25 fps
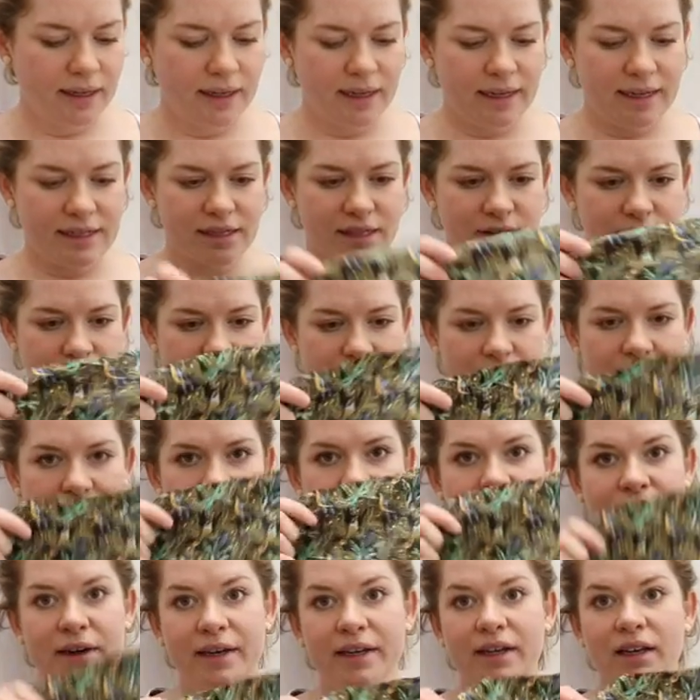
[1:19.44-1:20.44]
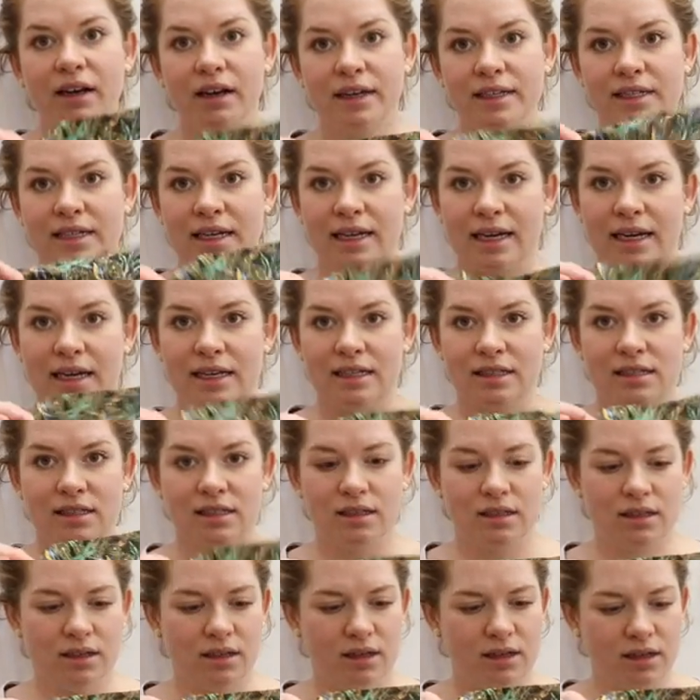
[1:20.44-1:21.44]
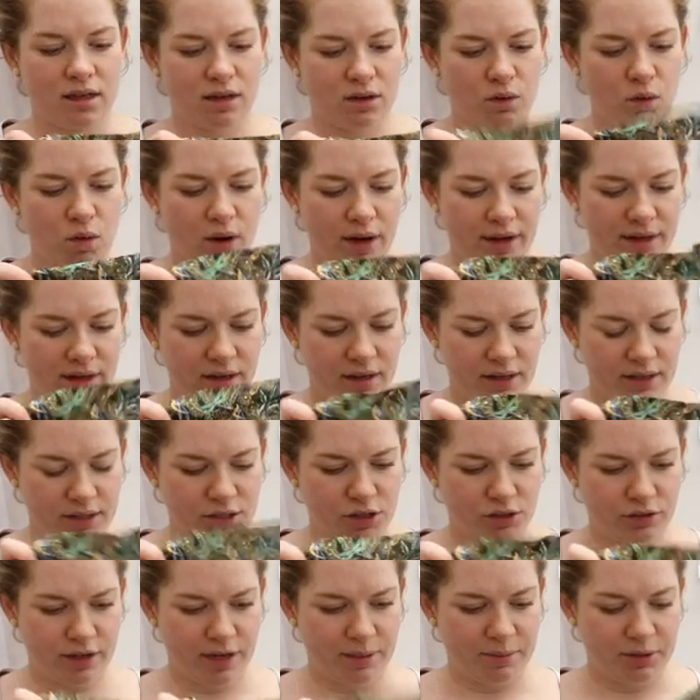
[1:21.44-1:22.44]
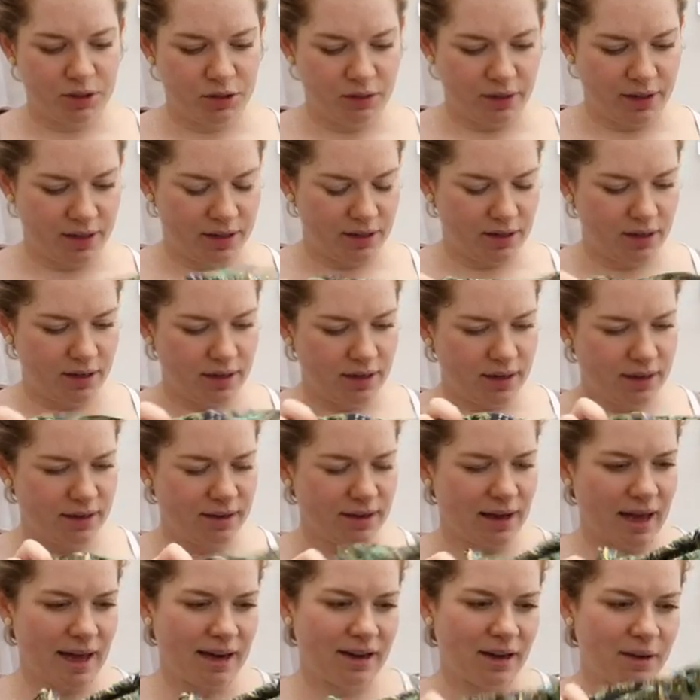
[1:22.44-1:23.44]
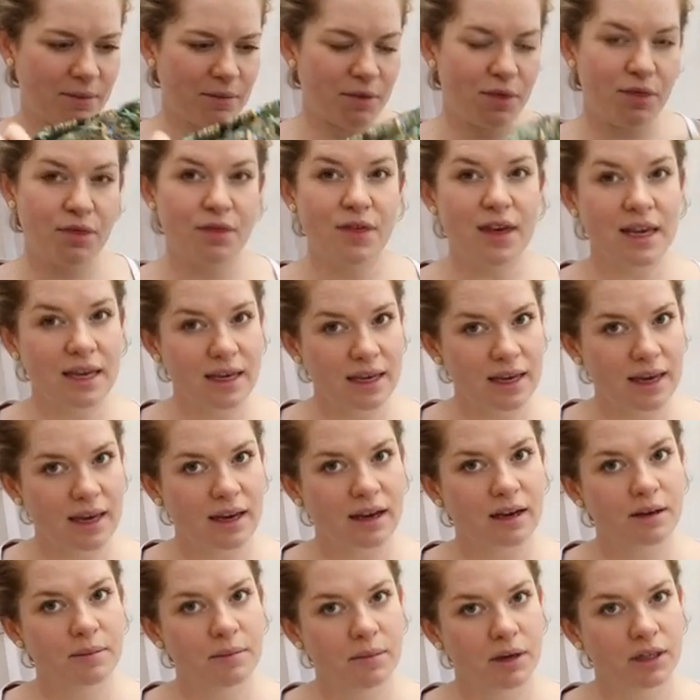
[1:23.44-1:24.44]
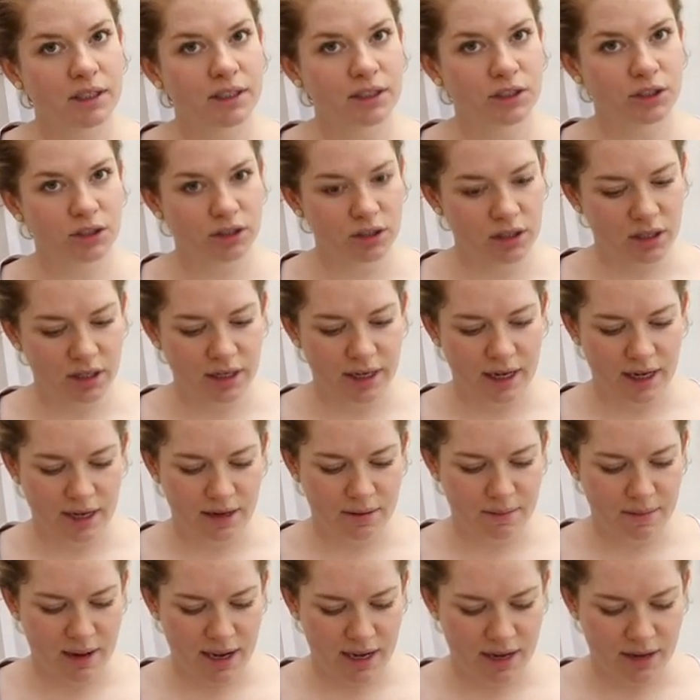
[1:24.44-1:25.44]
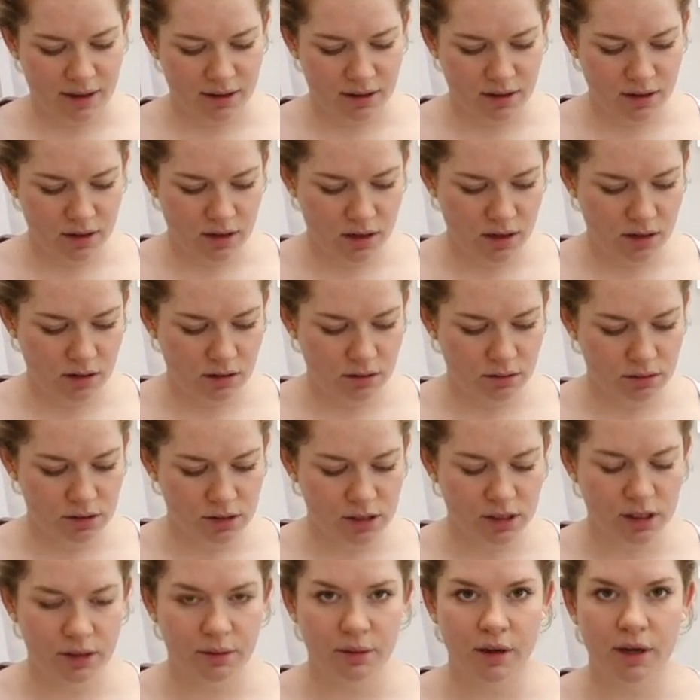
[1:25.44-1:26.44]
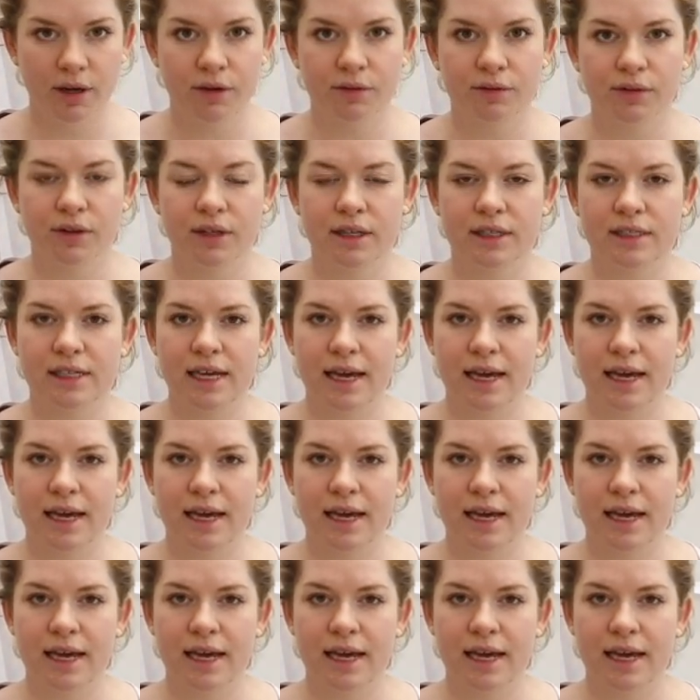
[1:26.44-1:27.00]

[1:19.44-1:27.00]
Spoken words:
It's very light and it has a quite nice drape to it, and I'm thinking I might try and make the new Sew Over It